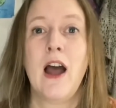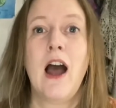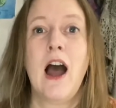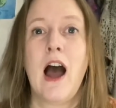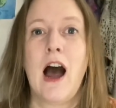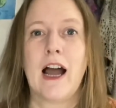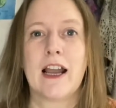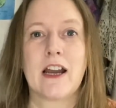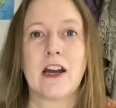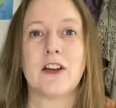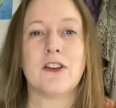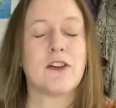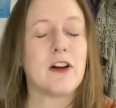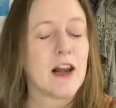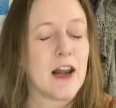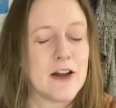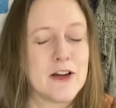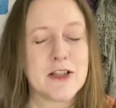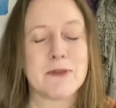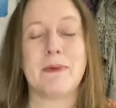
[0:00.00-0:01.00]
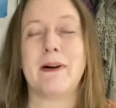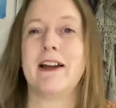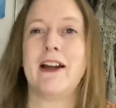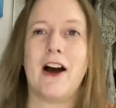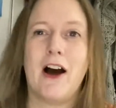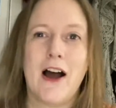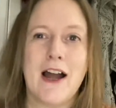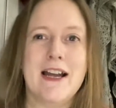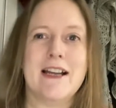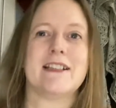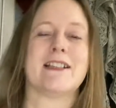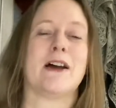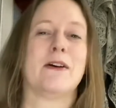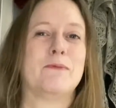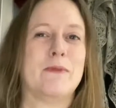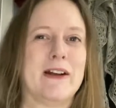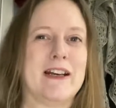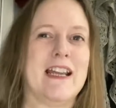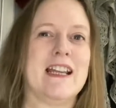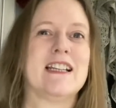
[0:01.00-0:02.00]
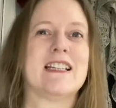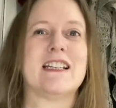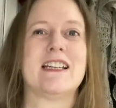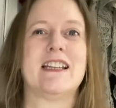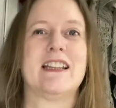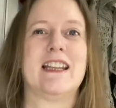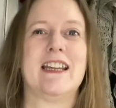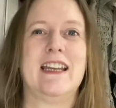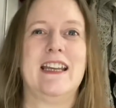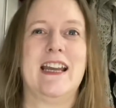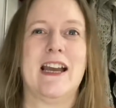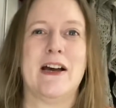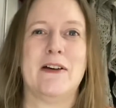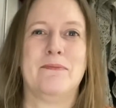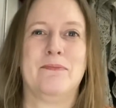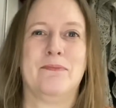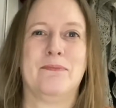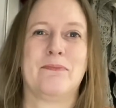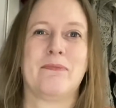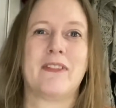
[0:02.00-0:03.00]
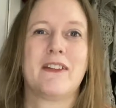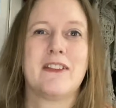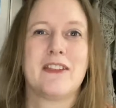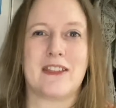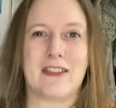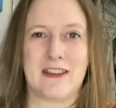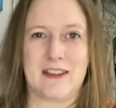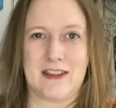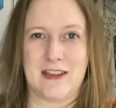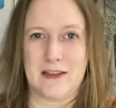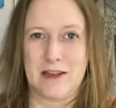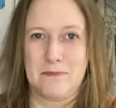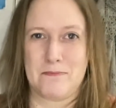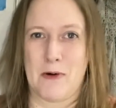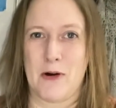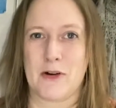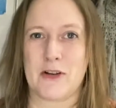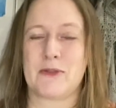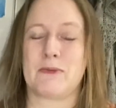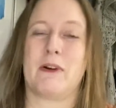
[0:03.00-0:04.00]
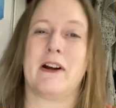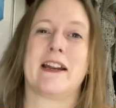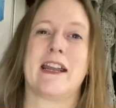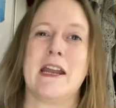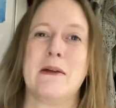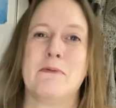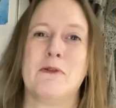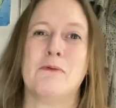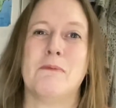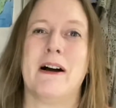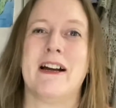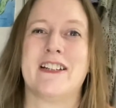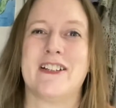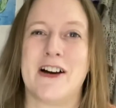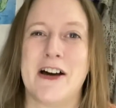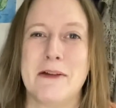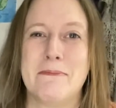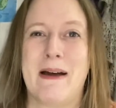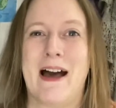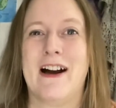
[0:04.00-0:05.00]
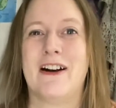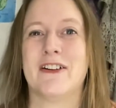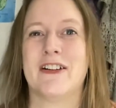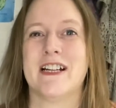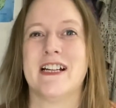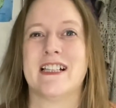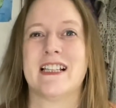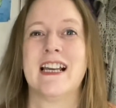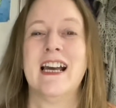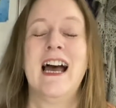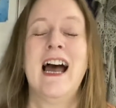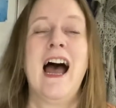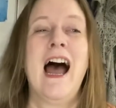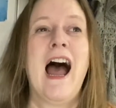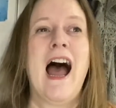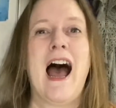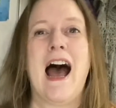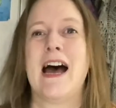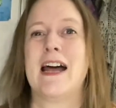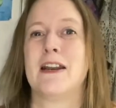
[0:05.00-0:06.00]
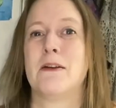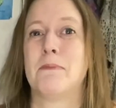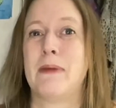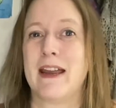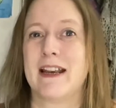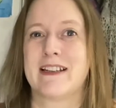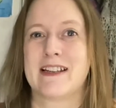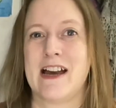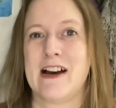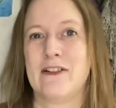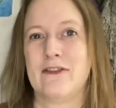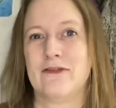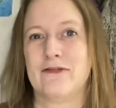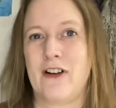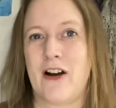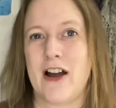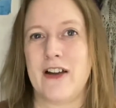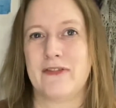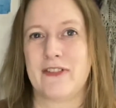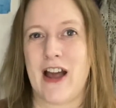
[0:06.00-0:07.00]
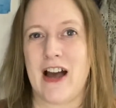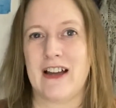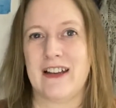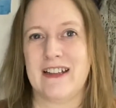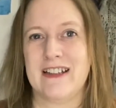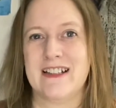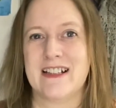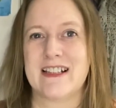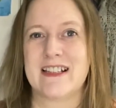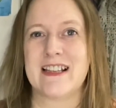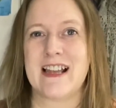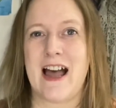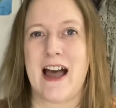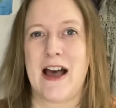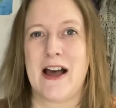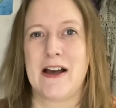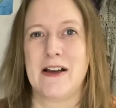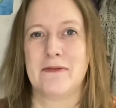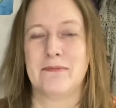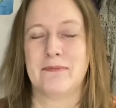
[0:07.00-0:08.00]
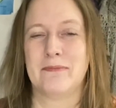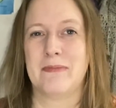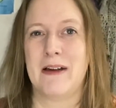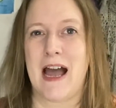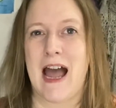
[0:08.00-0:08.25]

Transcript: I kind of closed my eyes and went into the box where I keep all my dye powders and picked out 5 colours, so